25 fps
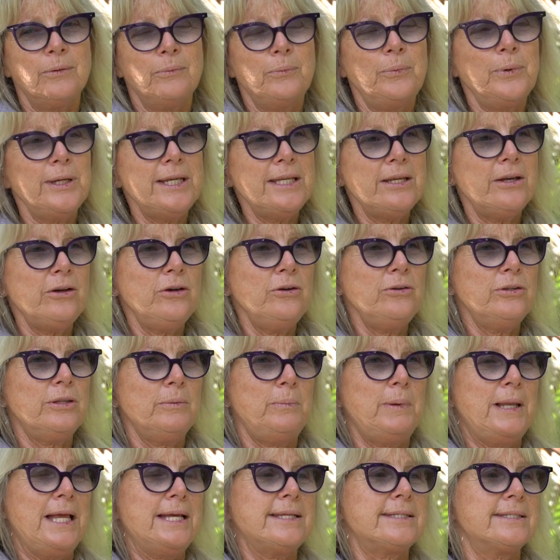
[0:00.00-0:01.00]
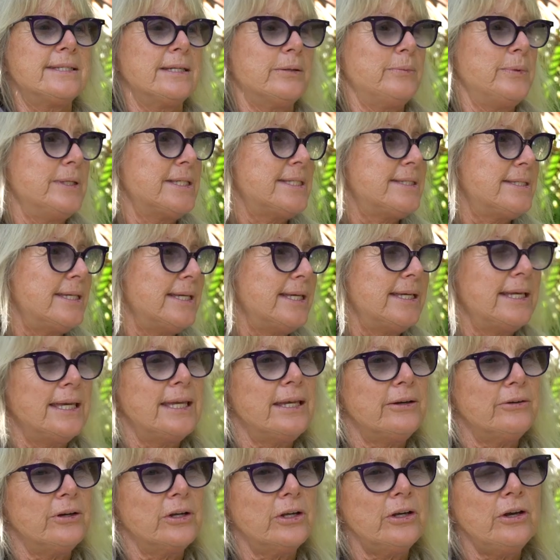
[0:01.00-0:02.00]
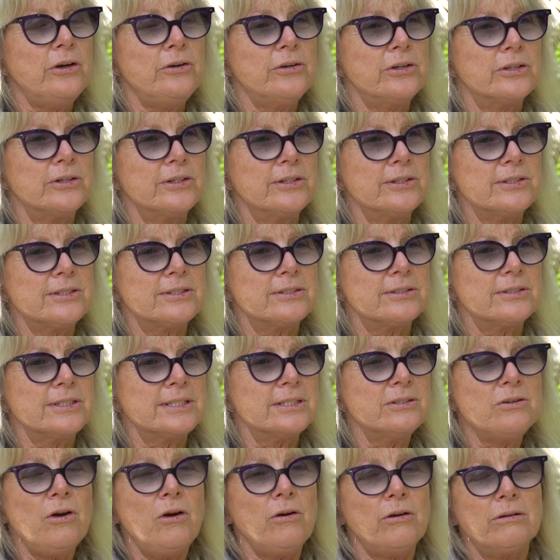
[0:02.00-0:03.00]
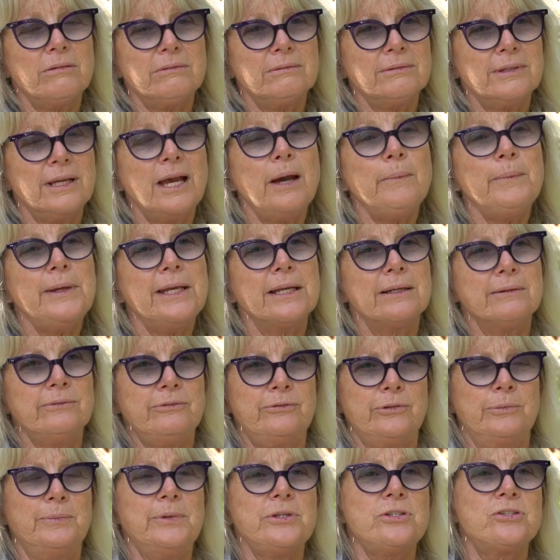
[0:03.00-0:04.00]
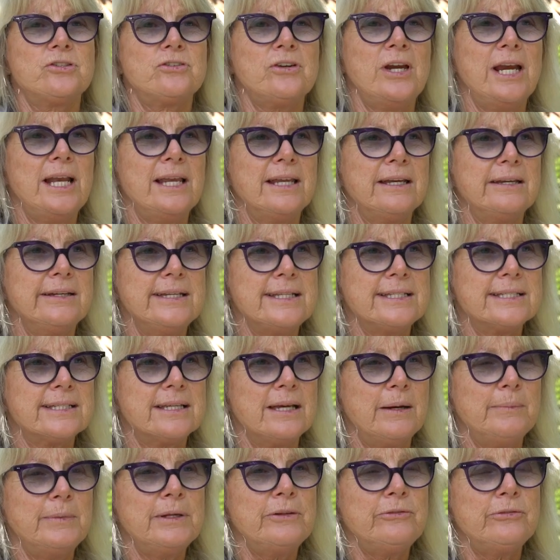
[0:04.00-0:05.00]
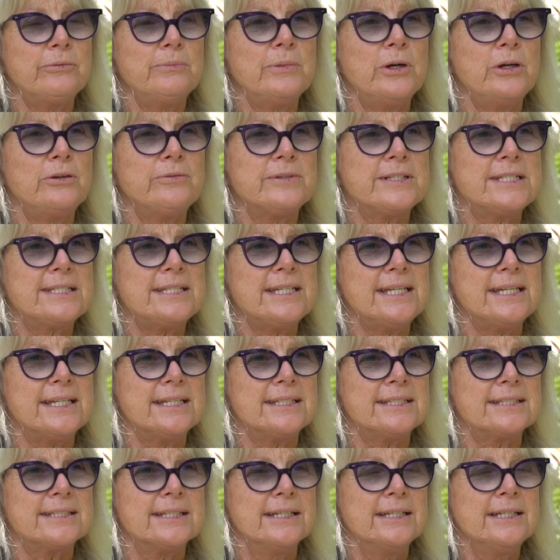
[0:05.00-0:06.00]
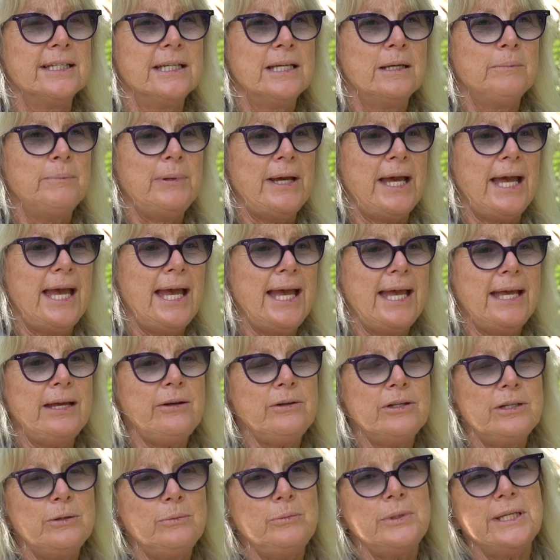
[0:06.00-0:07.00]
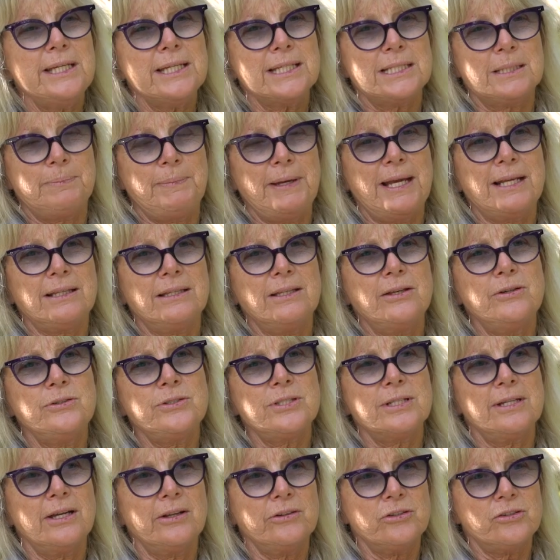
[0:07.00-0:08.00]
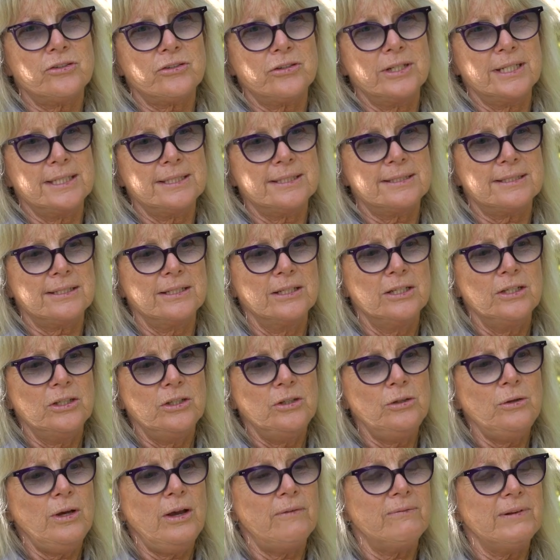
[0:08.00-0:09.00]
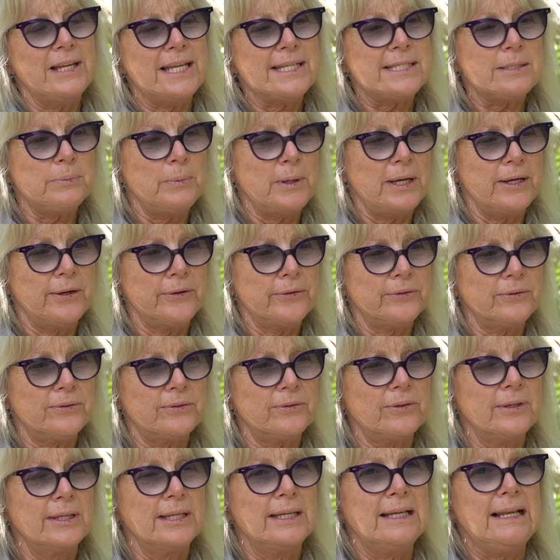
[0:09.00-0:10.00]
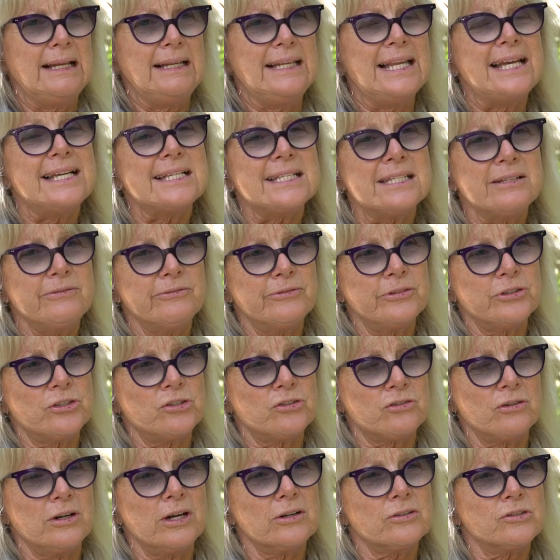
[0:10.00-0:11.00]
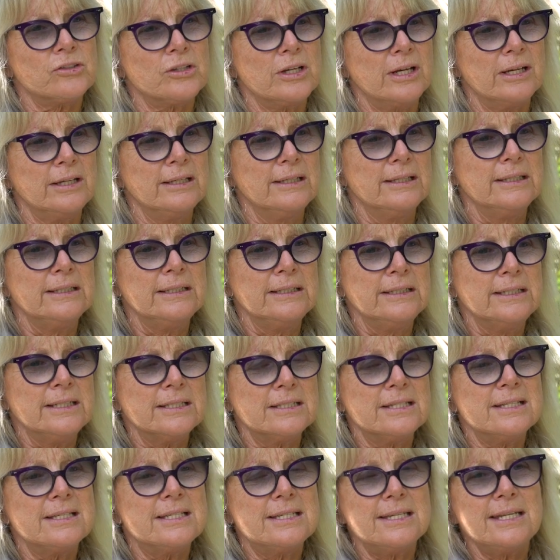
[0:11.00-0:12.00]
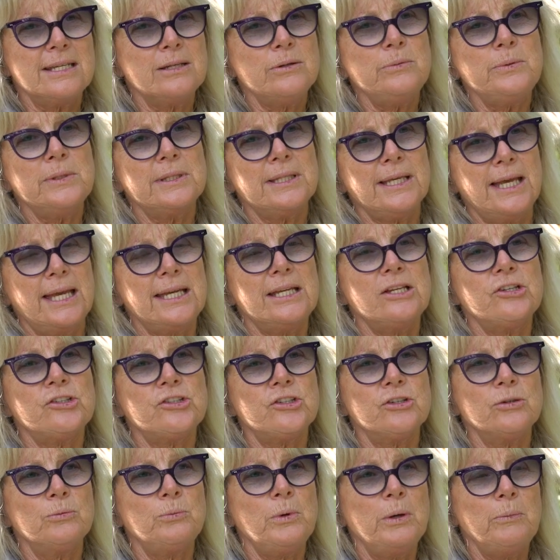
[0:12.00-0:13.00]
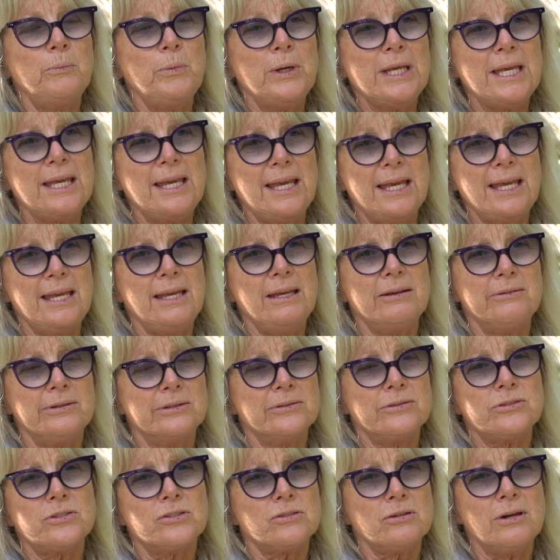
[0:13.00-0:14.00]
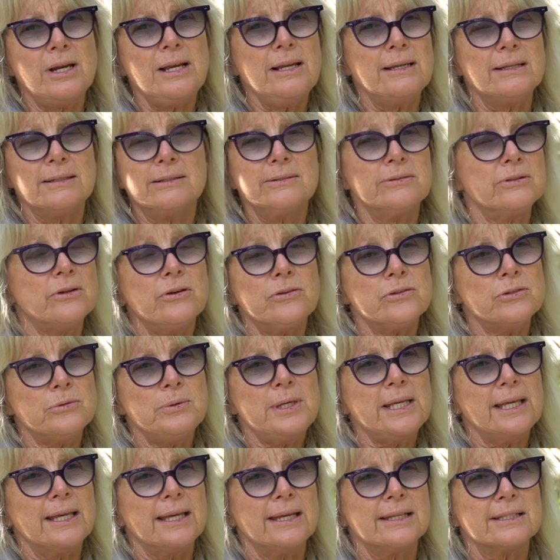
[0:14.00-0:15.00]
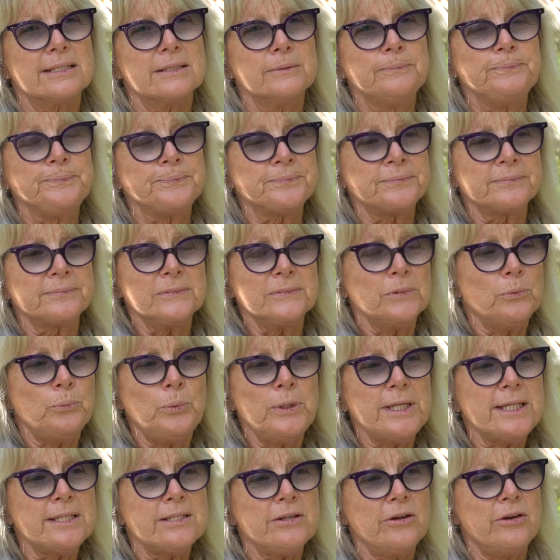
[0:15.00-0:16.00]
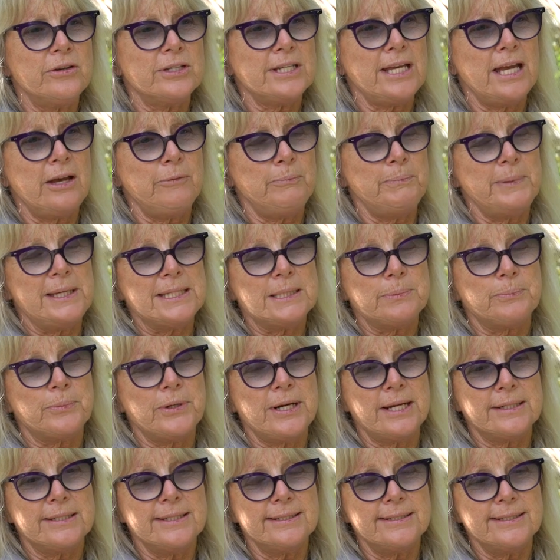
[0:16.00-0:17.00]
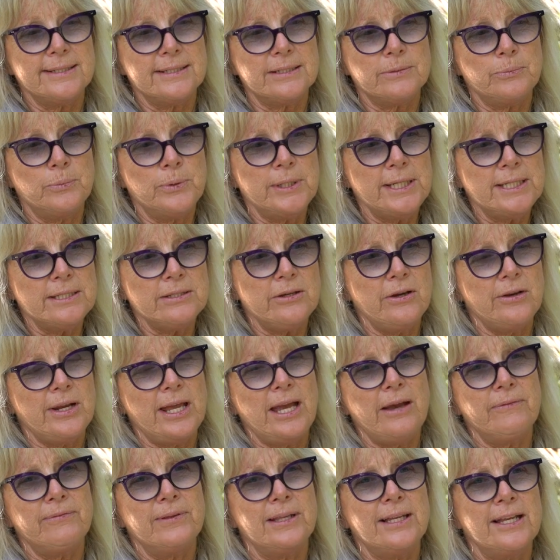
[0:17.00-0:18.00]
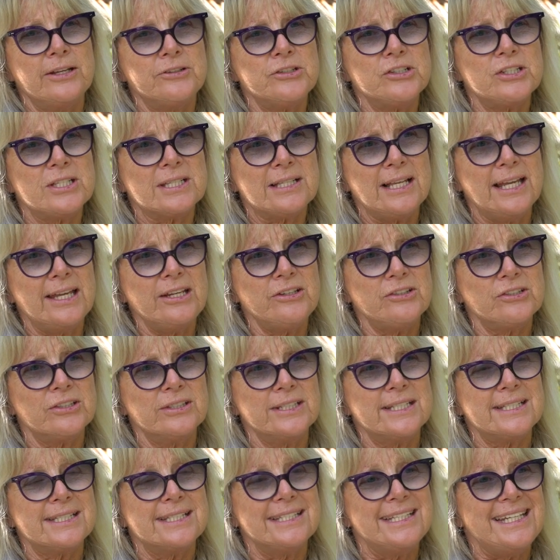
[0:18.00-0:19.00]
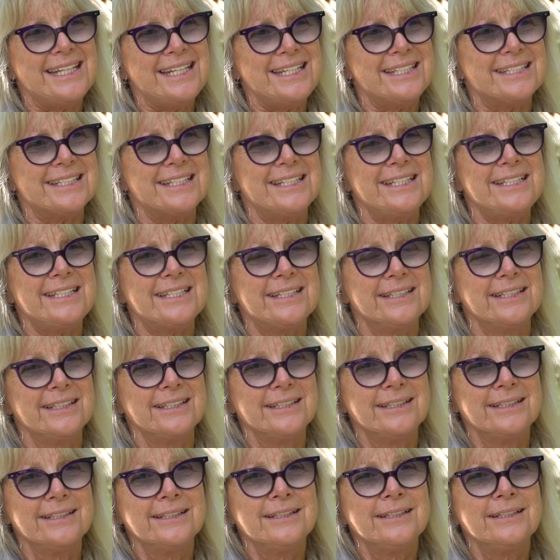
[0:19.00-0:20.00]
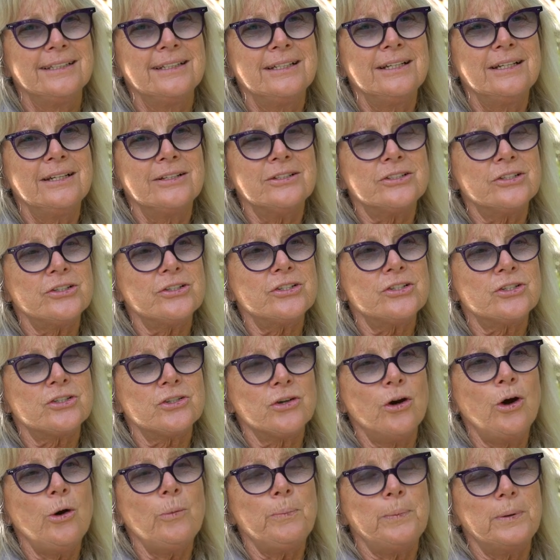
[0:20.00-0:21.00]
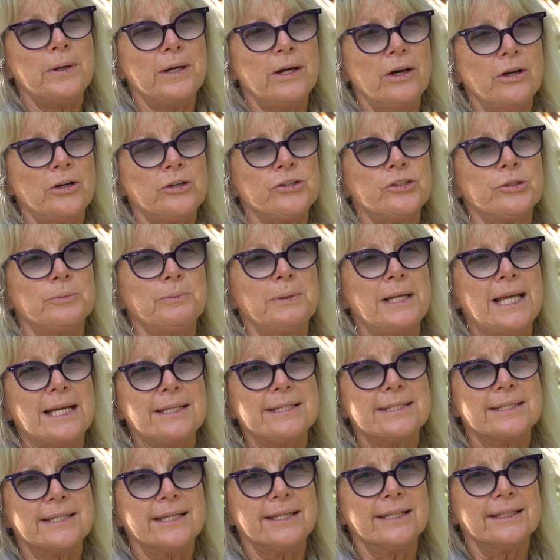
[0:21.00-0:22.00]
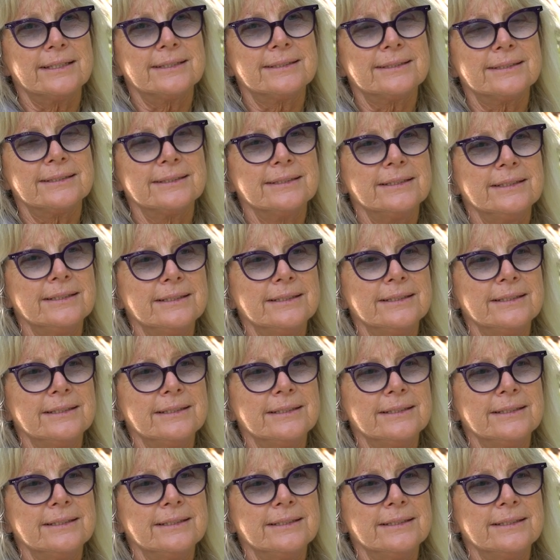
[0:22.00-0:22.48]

We know the plastic we're seeing here in Cocos is not coming from Australia, it's coming from overseas. But how can we expect those countries who have less wealth, less infrastructure, to deal with that issue when we here in Australia are not doing it? We don't have best practices, we don't have the legislation that's needed to stop ocean plastics.